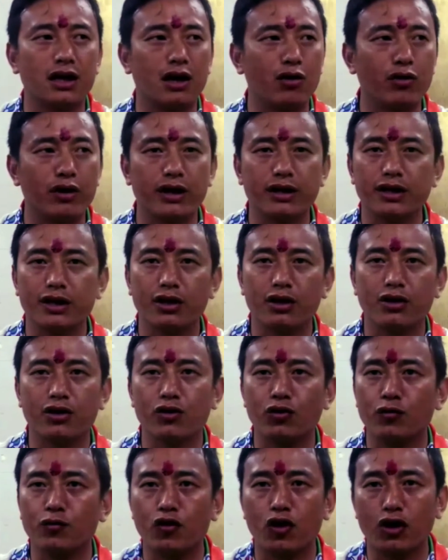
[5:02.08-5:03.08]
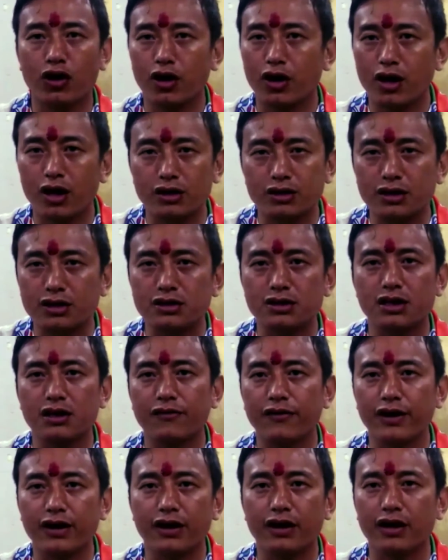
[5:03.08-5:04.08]
town, I think you've got your cousins
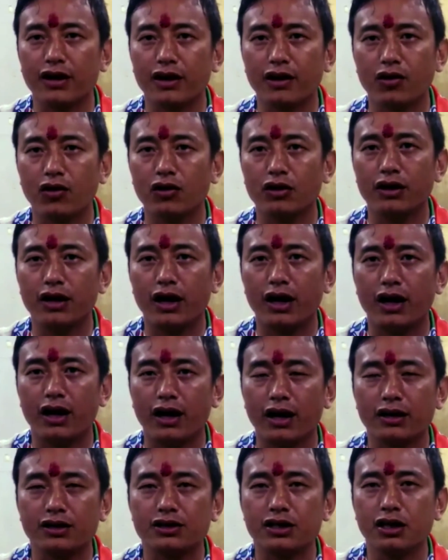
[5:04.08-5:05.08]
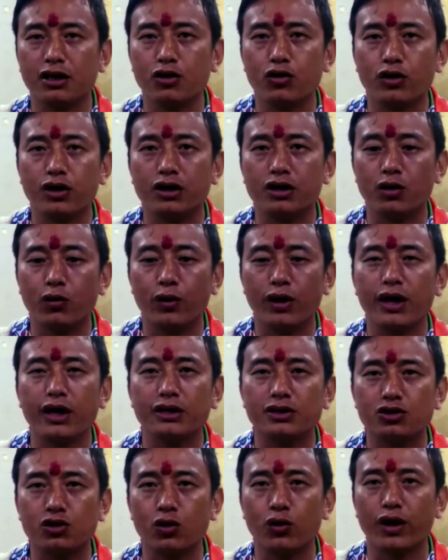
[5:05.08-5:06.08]
living here and all that, and Siliguri, the
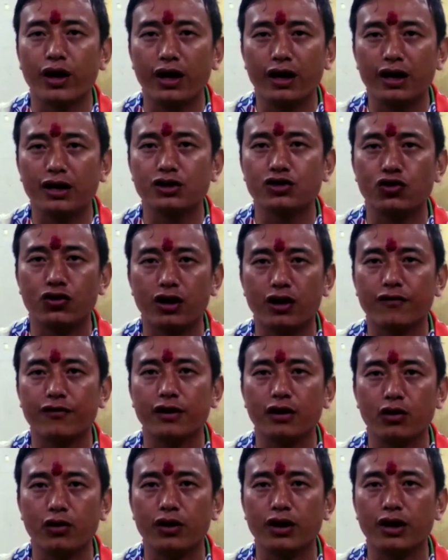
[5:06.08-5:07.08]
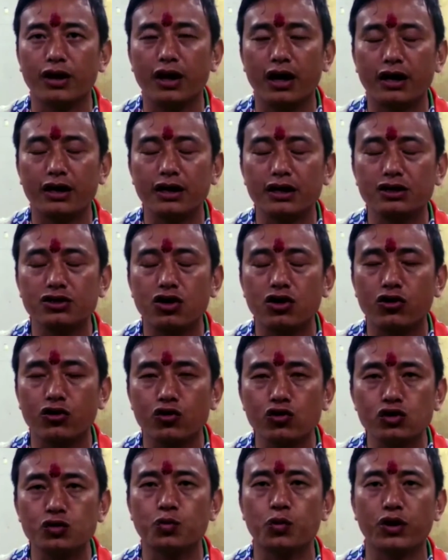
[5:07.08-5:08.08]
way it's located, geographically located, I think it's got
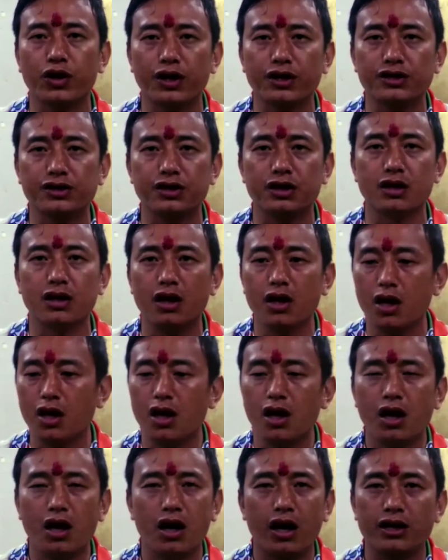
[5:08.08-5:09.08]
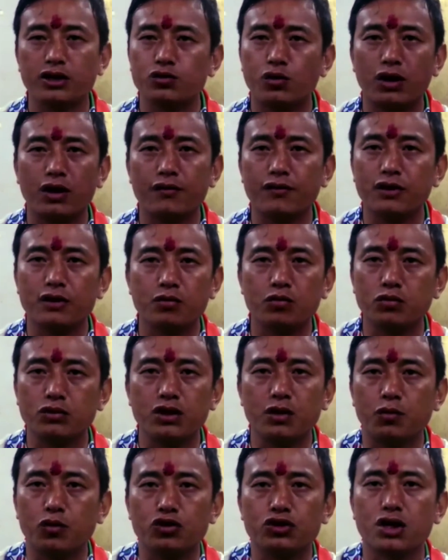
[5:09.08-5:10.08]
huge potential. It's one of
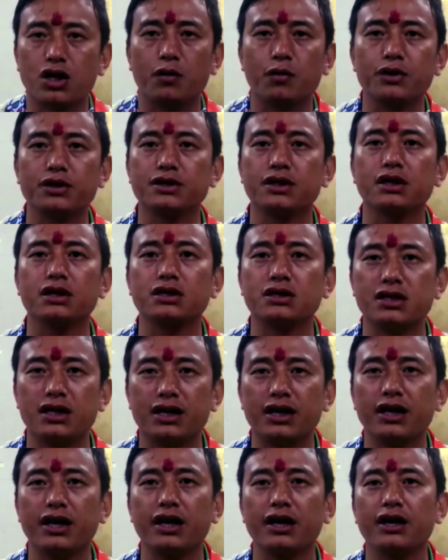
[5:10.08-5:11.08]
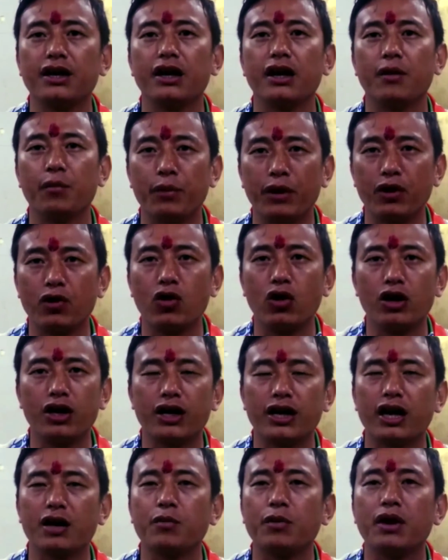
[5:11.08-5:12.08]
the most commercial city in Bengal. It
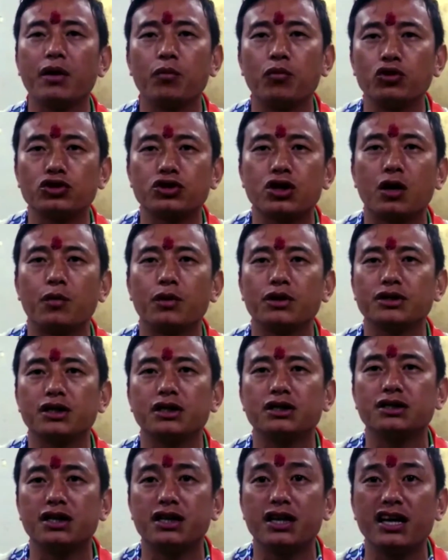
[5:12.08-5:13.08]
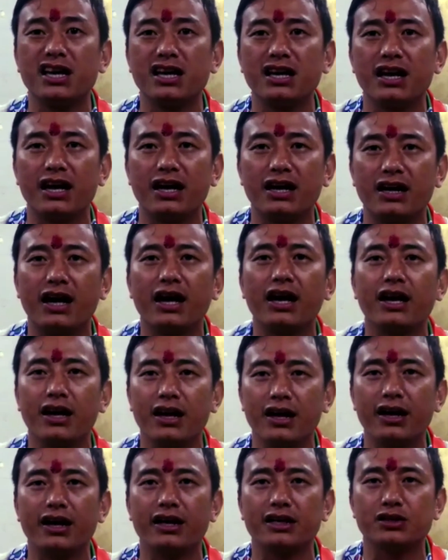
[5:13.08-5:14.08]
can be a most commercial city in entire
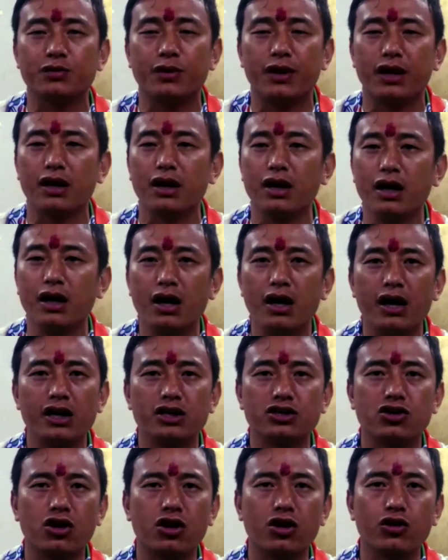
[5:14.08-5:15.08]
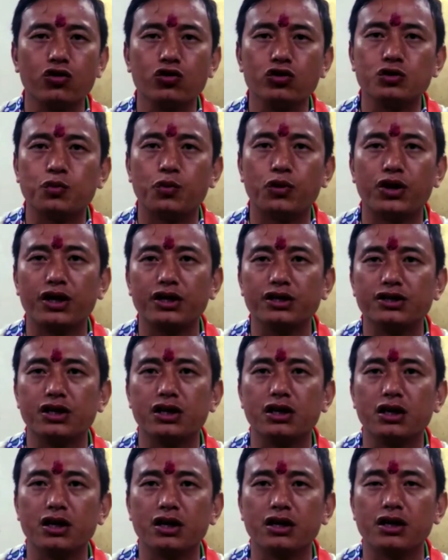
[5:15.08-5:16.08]
India as well. It's got a huge
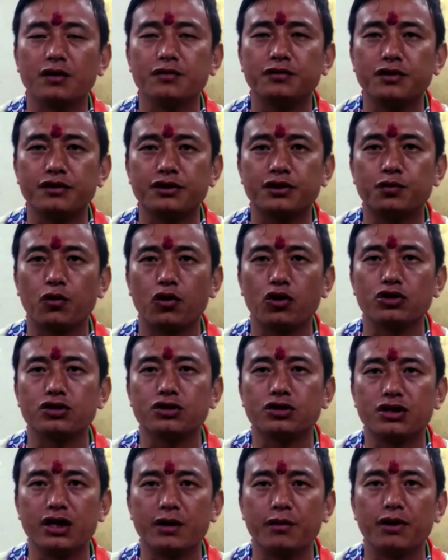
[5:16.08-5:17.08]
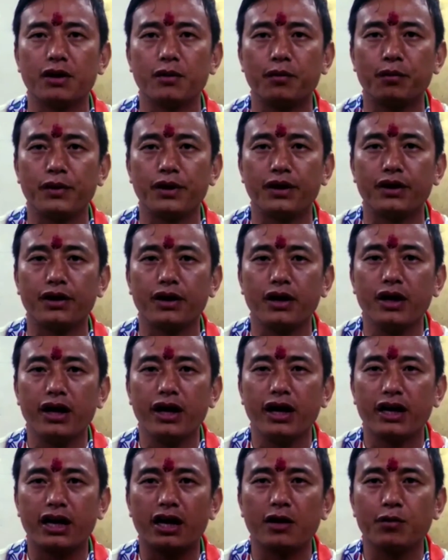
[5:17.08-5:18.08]
potential in terms of sports development.
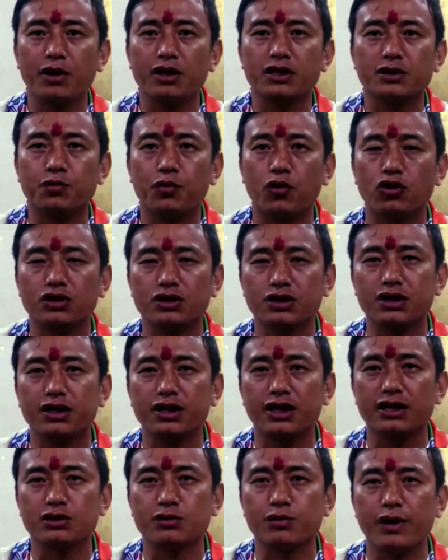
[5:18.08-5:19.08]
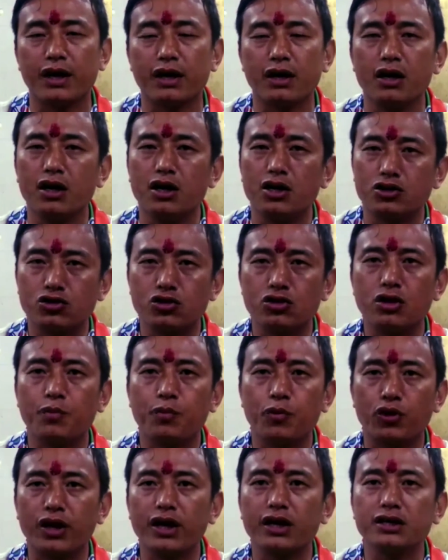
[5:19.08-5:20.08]
It can be a sports city as well. So the
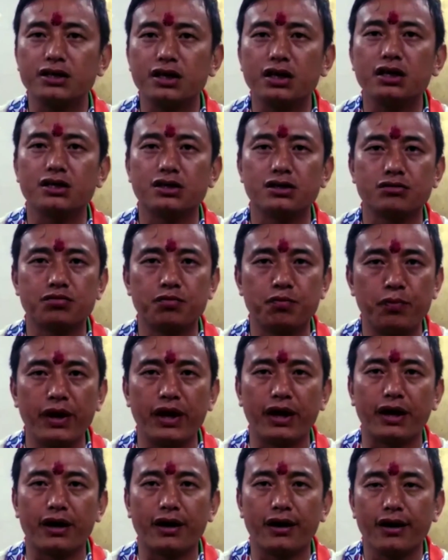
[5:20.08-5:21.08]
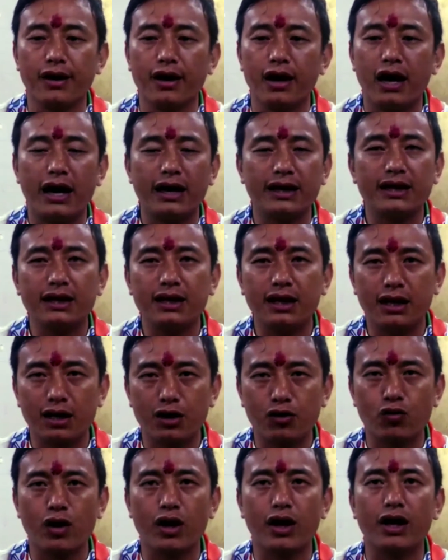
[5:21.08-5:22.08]
potential is big. I think they
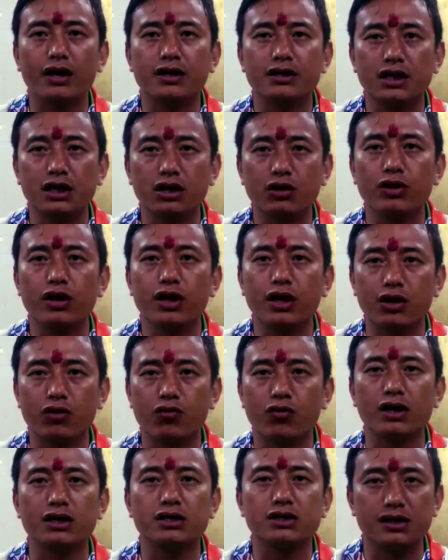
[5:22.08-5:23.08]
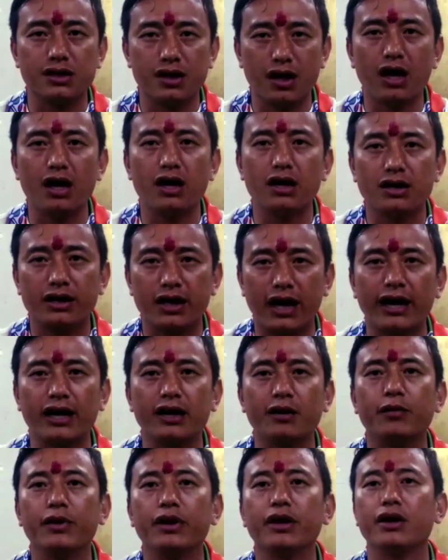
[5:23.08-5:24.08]
require, Silguri requires young,
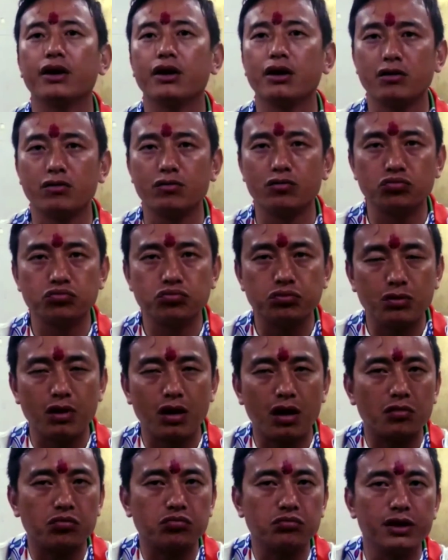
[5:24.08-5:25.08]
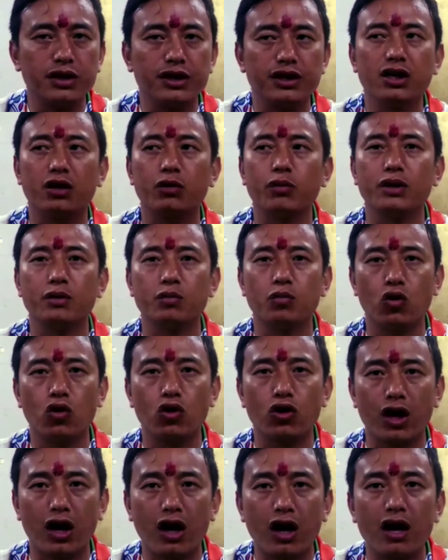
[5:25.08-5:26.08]
dynamic leader with
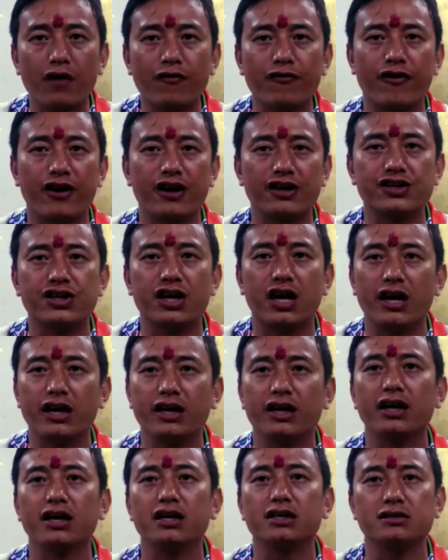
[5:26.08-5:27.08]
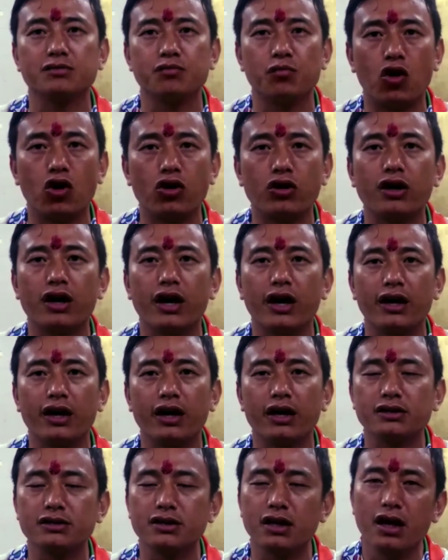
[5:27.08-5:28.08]
more young, fresh ideas, modern
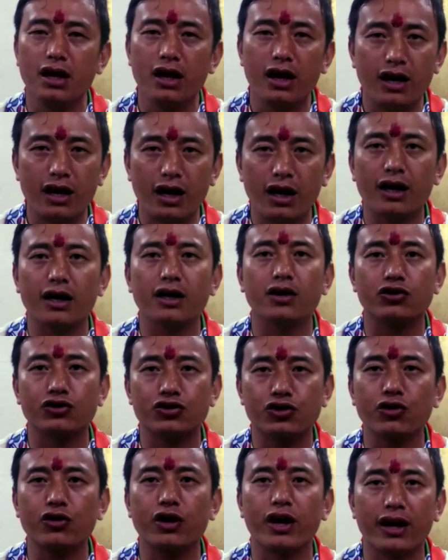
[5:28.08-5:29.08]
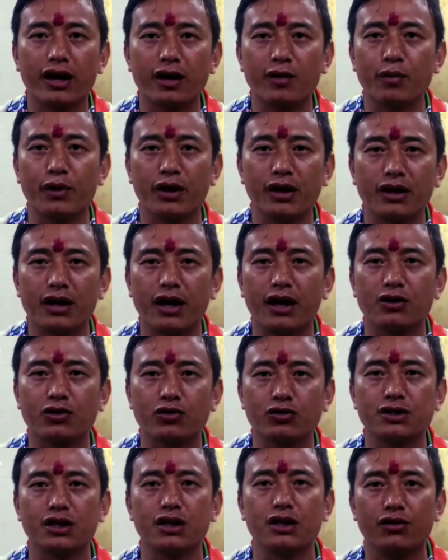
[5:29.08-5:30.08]
ideas. And I can assure you I can bring that
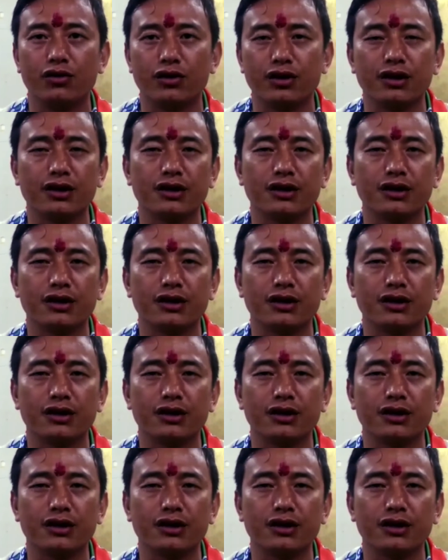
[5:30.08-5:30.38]
to Silguri.